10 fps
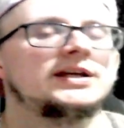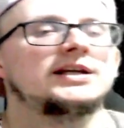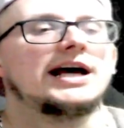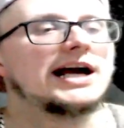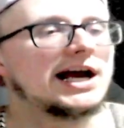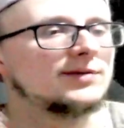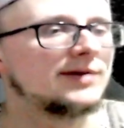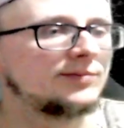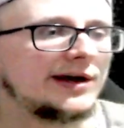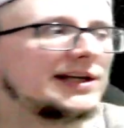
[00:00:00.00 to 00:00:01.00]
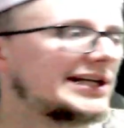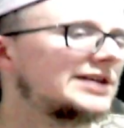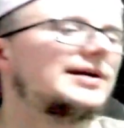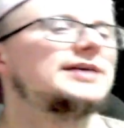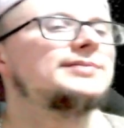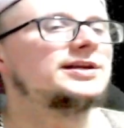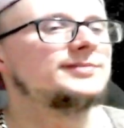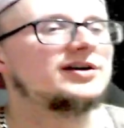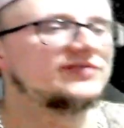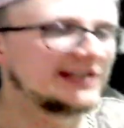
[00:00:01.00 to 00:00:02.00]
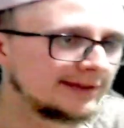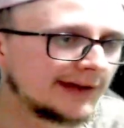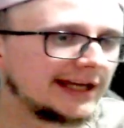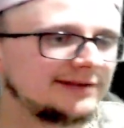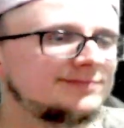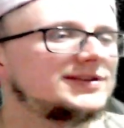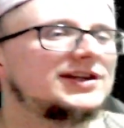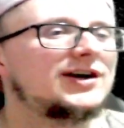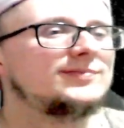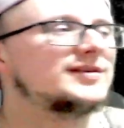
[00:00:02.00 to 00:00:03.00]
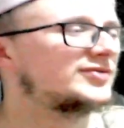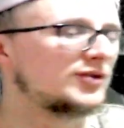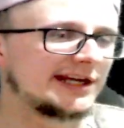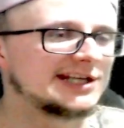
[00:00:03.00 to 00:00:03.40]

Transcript: Like I can remember when eBay banned me off eBay, you know, a few years